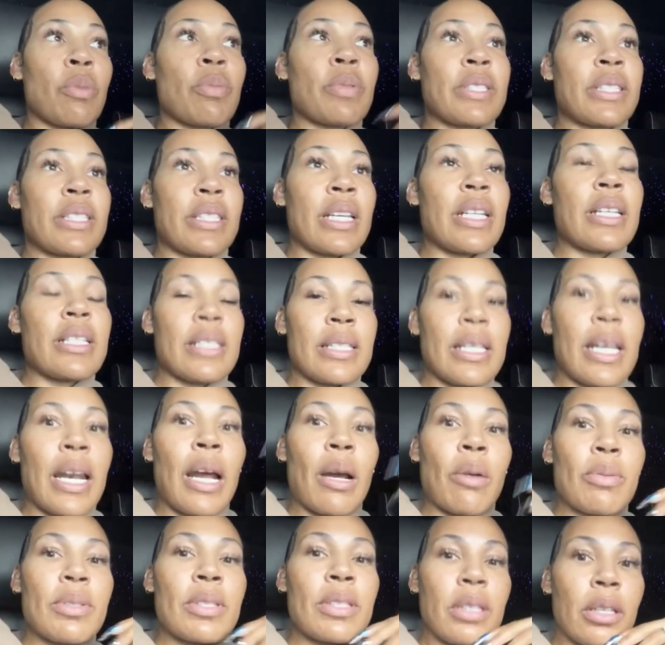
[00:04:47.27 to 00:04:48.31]
there was things that
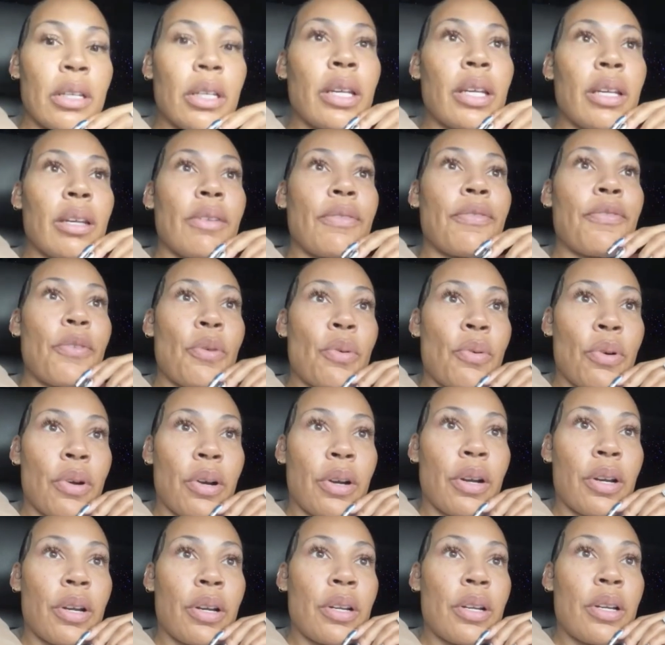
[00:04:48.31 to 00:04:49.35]
I was looking
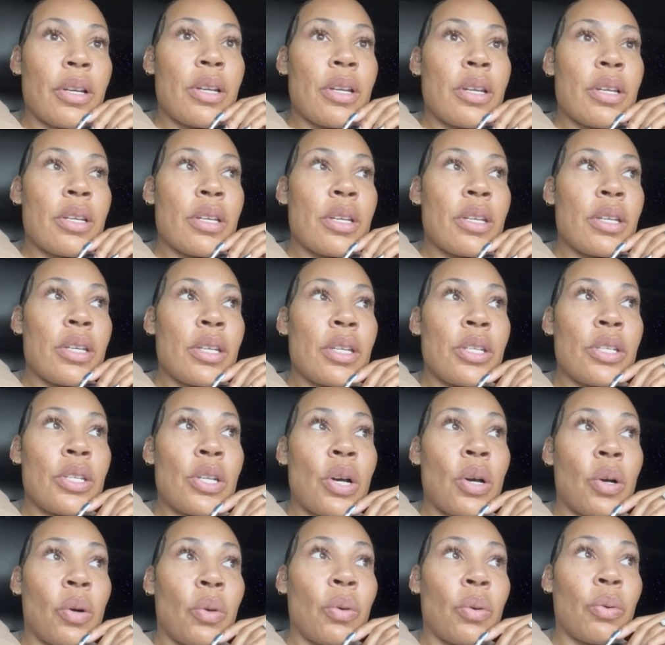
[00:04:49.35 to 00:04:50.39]
for, you
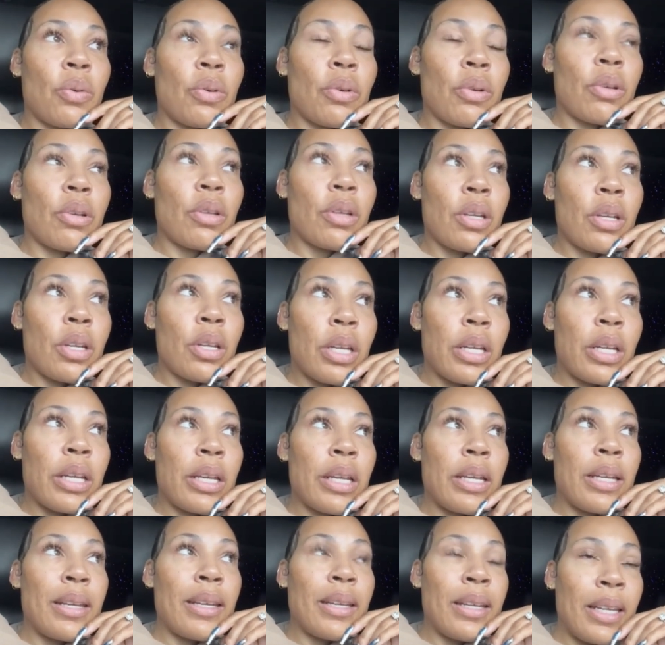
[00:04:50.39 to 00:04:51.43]
know,
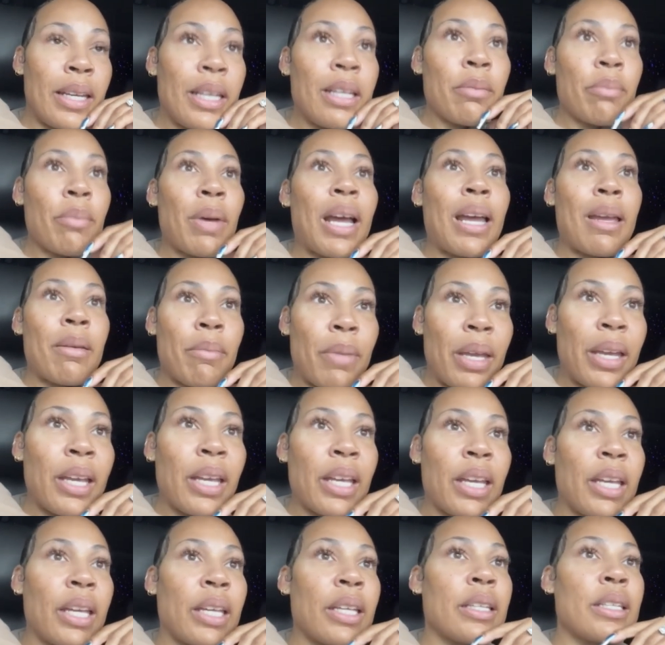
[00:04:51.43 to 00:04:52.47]
in my
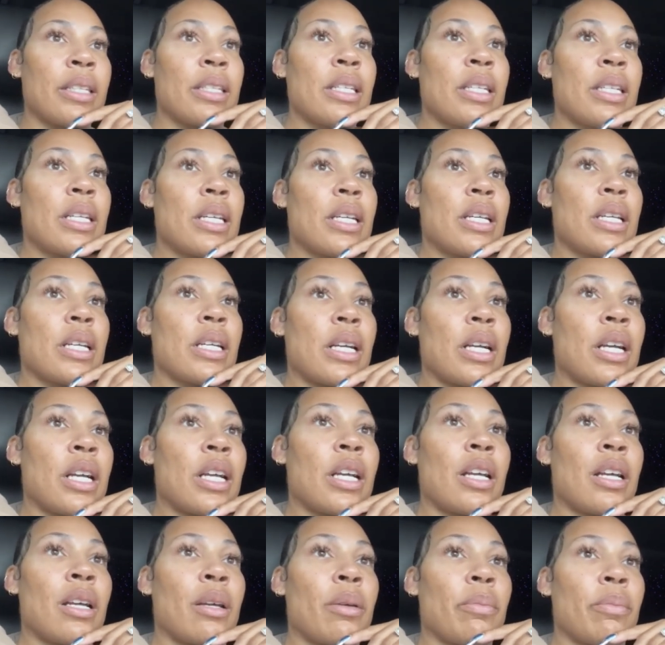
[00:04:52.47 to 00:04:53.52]
man,
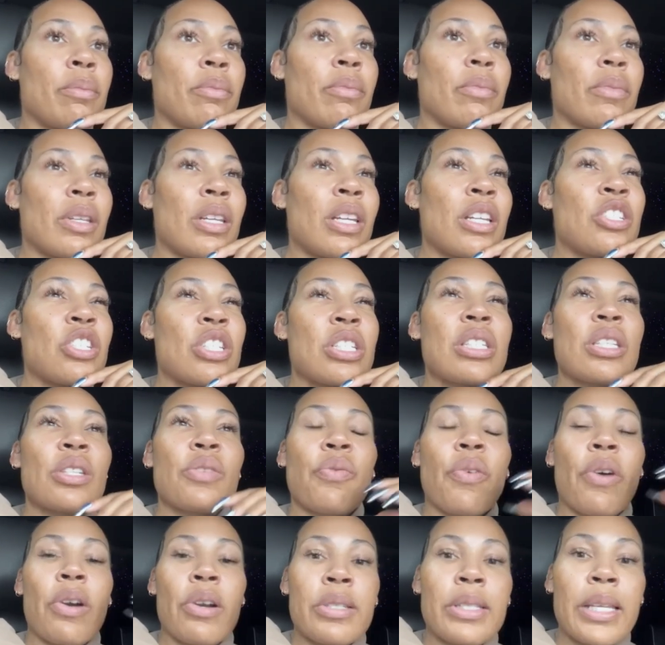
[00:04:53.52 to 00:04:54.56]
it just
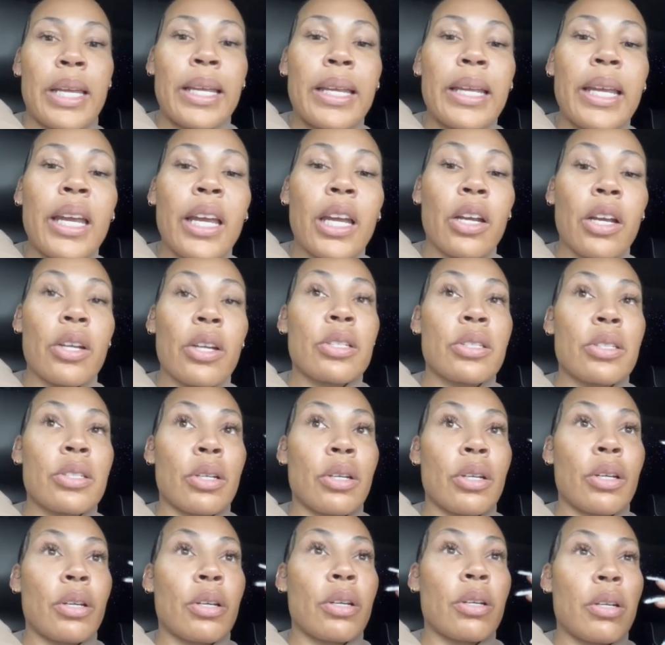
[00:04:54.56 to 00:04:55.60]
as far as like
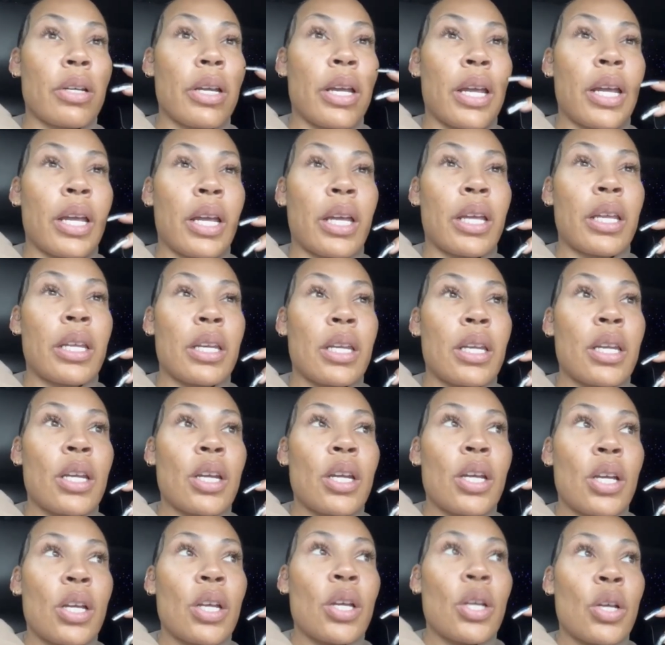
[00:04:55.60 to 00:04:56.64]
character and
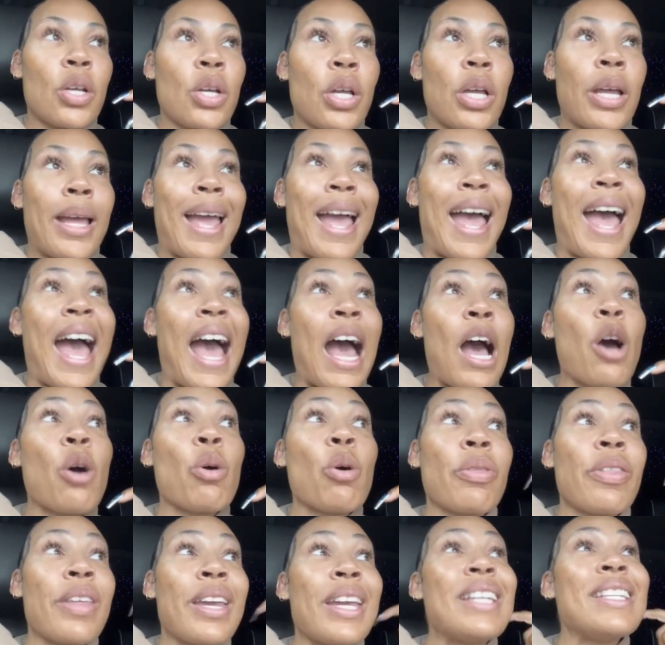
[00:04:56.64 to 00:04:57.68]

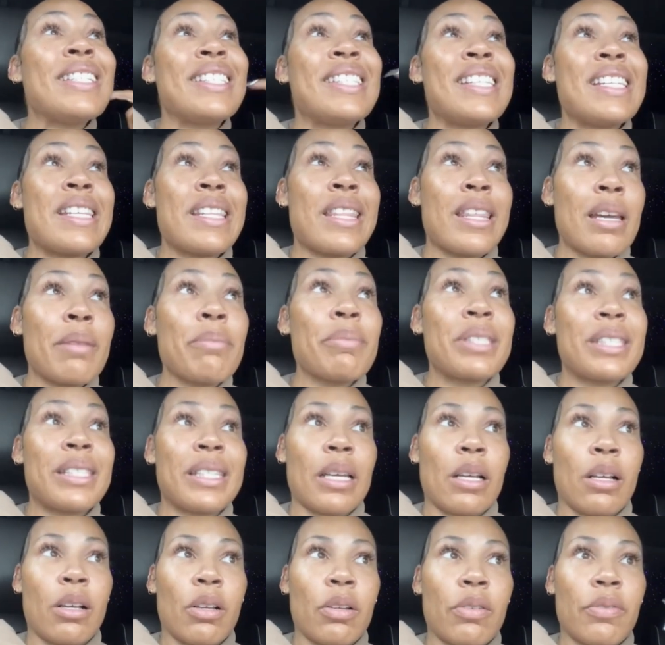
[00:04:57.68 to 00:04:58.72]
how they see
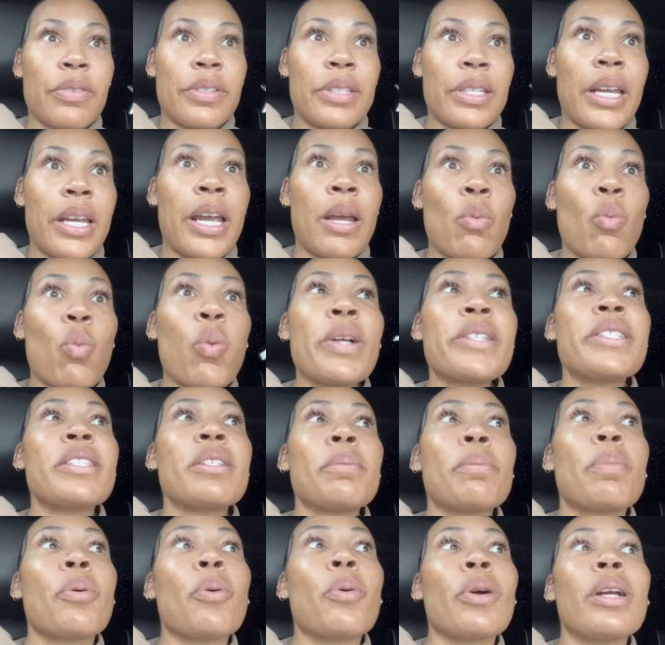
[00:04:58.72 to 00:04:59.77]
themselves and what's
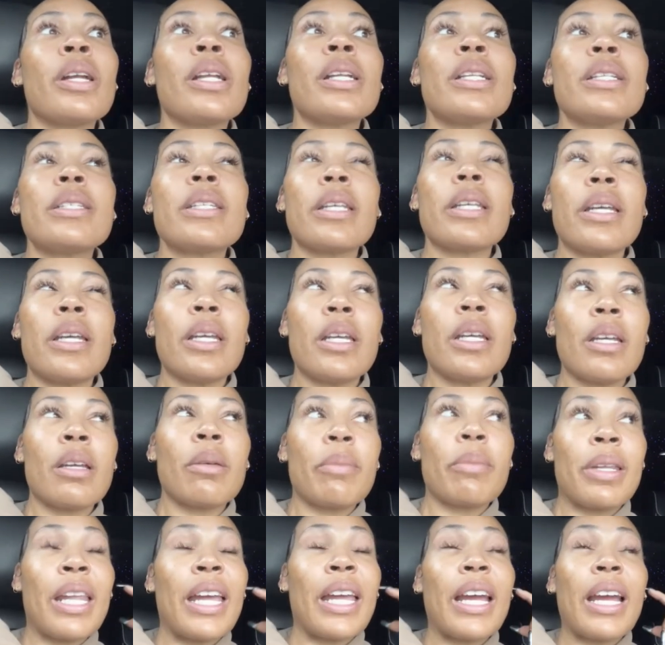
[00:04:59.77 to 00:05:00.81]
important to
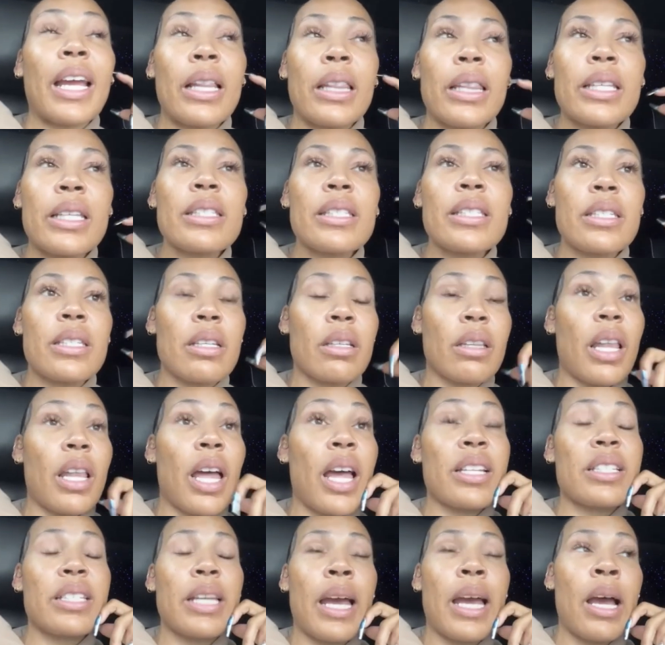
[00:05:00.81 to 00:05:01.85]
him. And like, I listened a
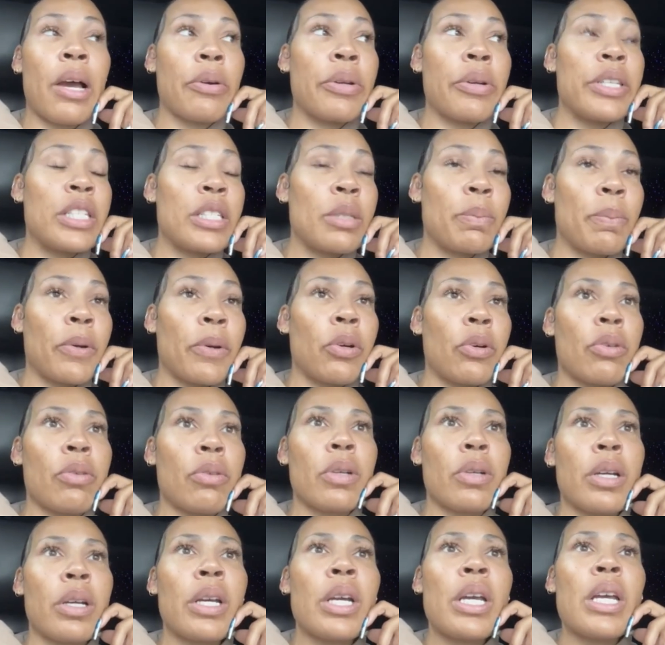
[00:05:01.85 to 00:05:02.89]
lot to how he
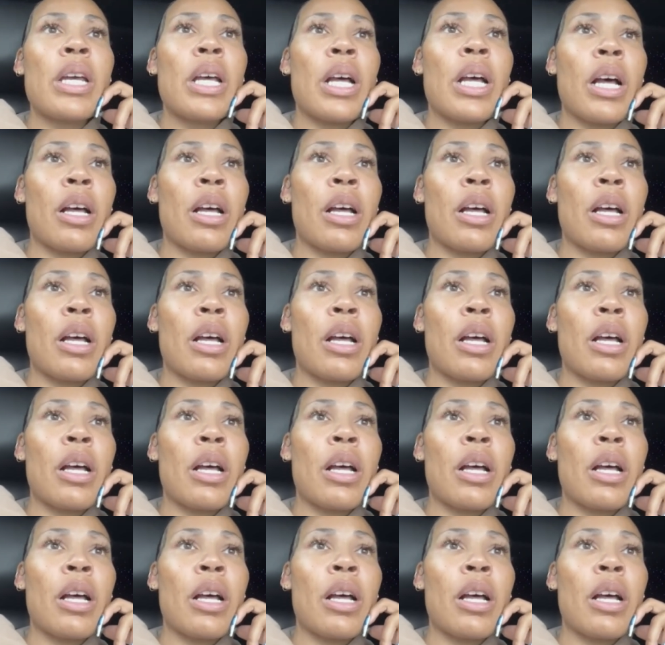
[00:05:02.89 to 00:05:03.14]
spoke